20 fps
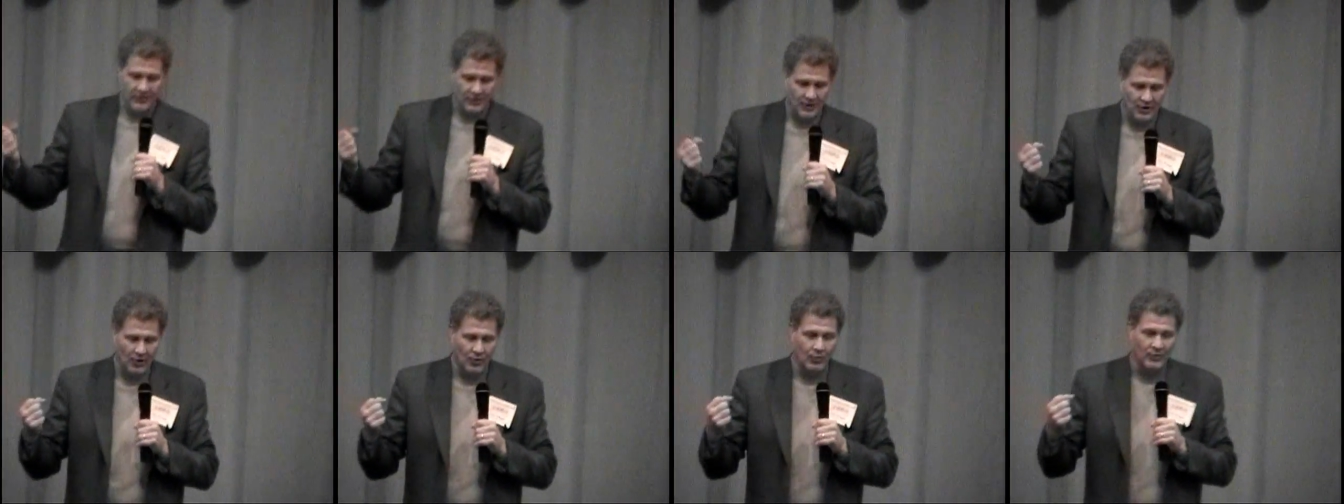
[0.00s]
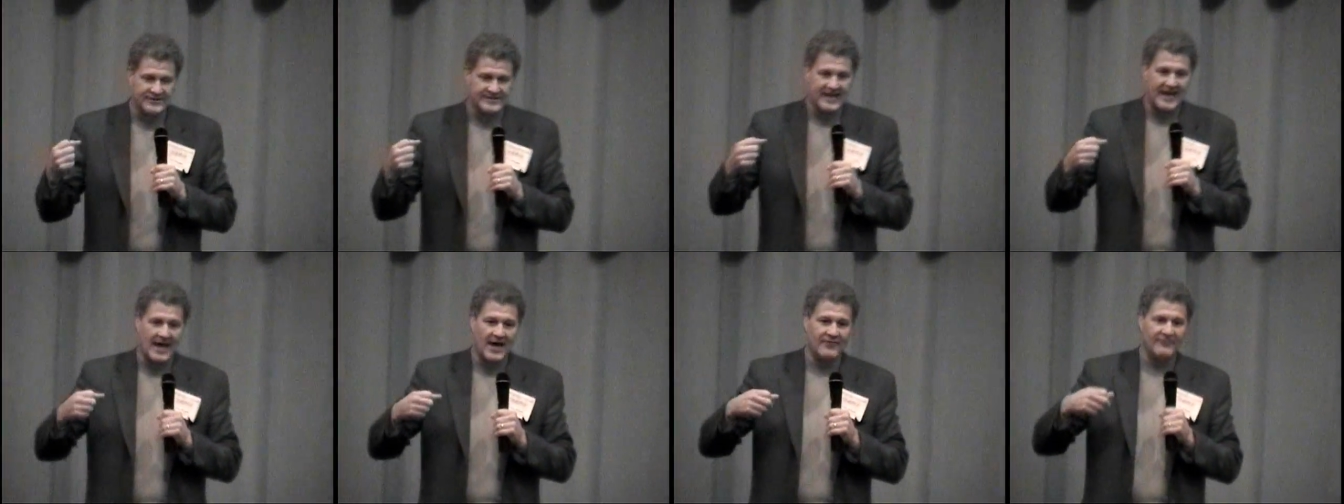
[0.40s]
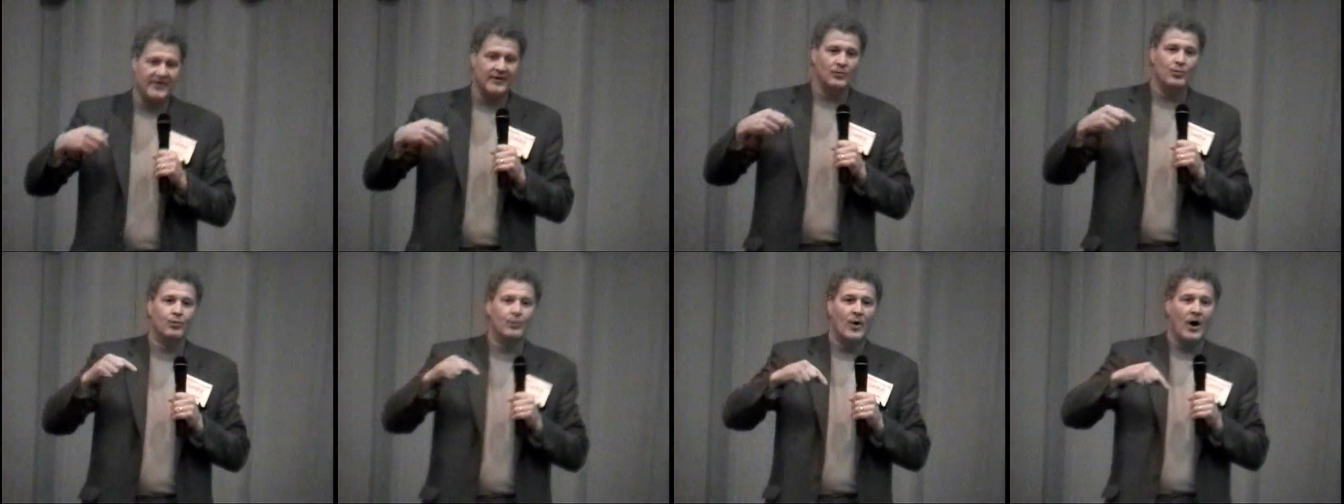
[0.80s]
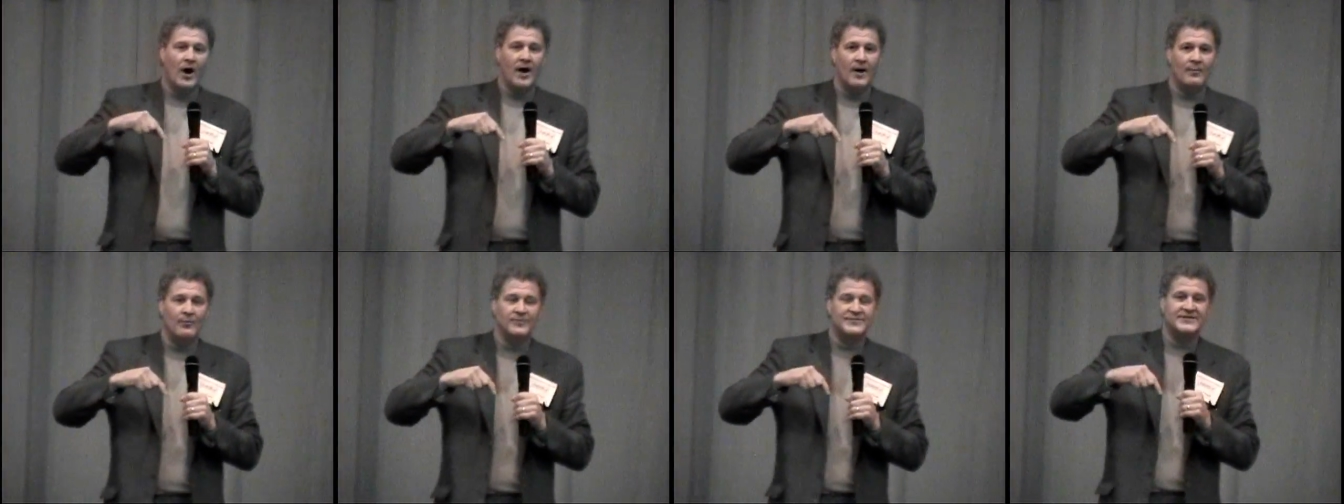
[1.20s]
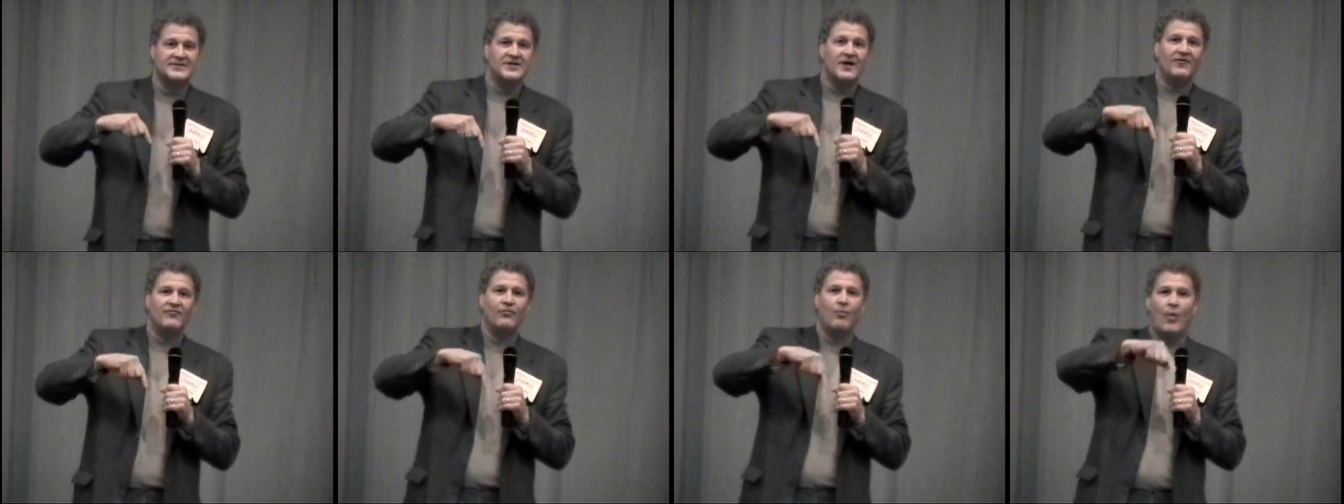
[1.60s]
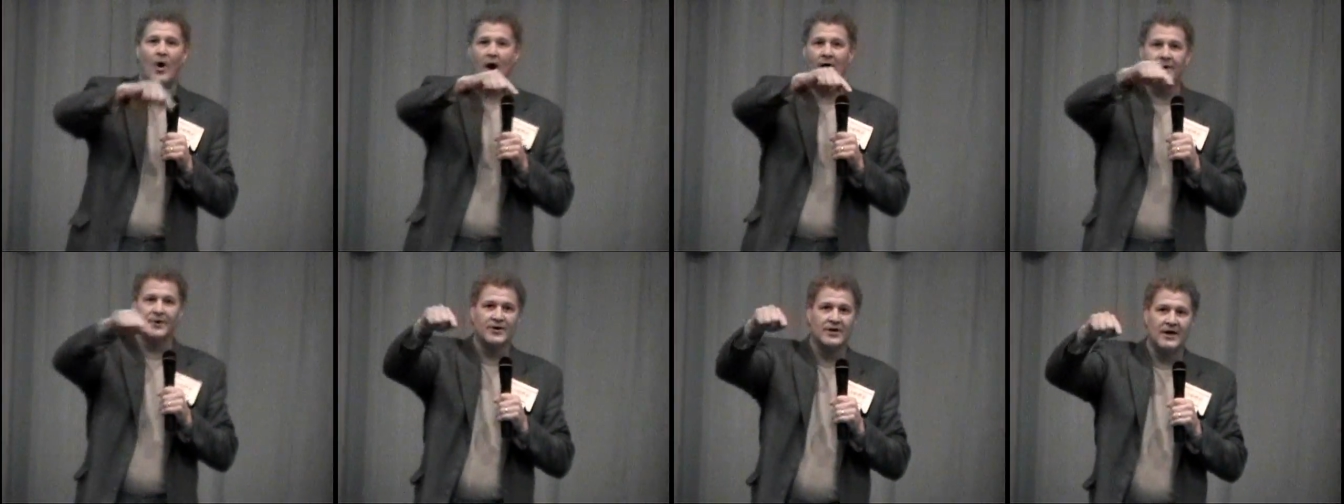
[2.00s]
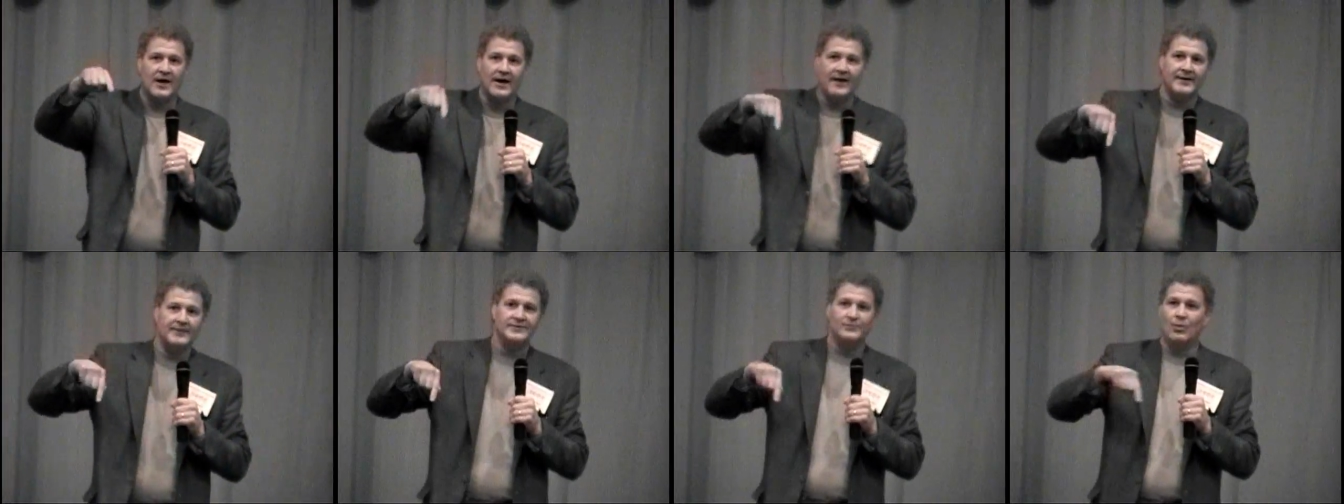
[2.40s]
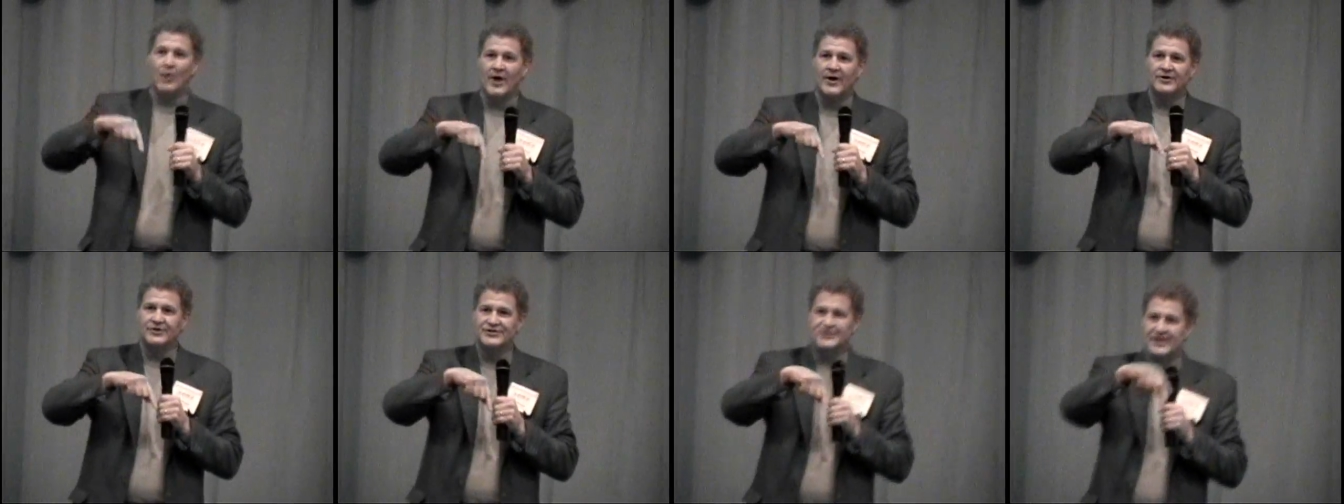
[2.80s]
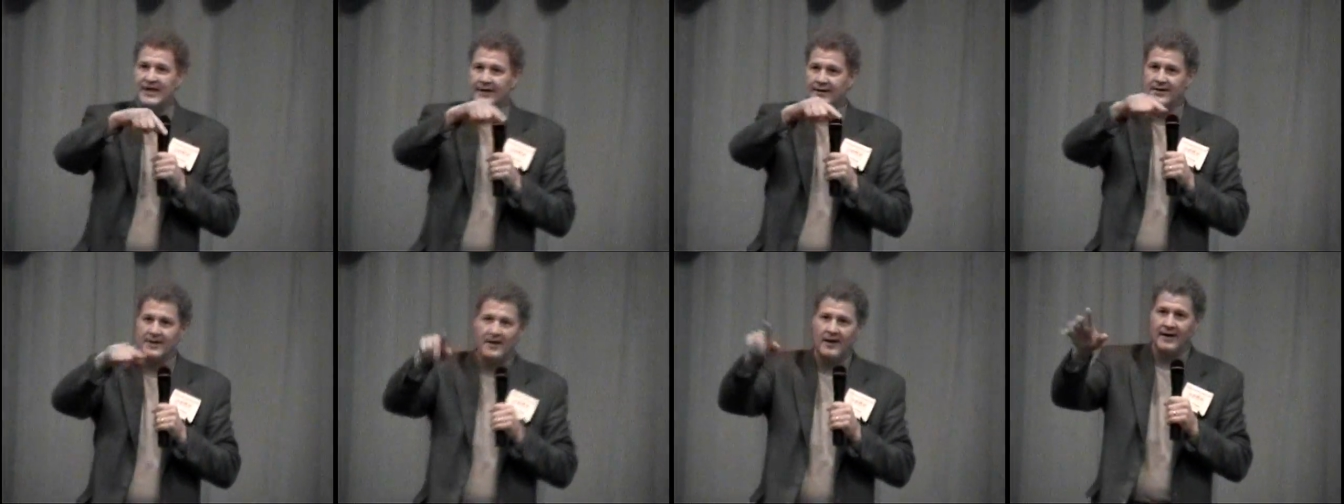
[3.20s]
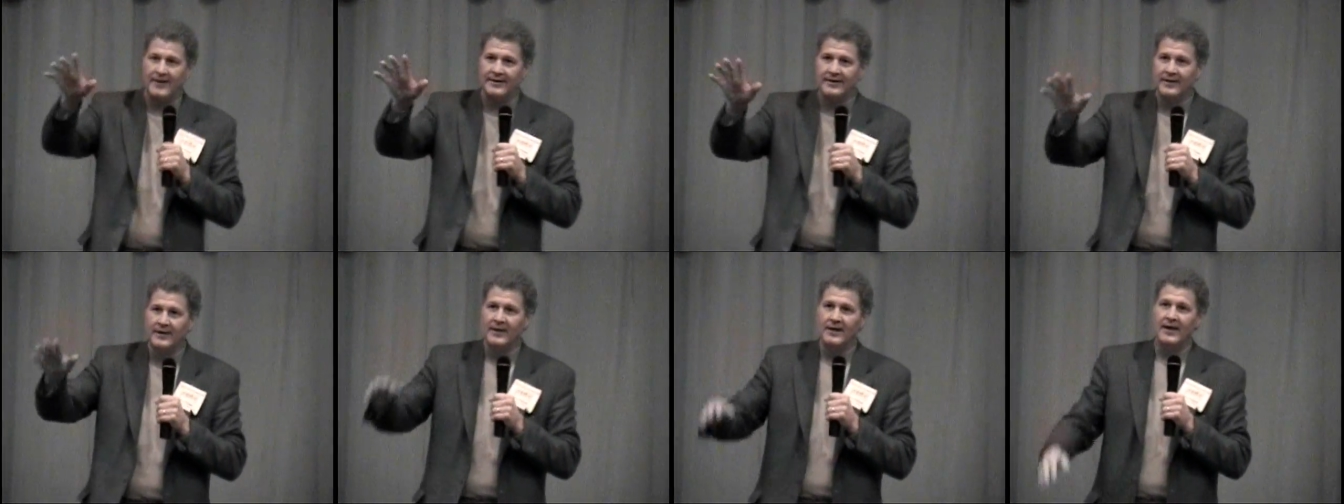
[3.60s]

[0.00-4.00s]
you know, was having stuff water jet cut.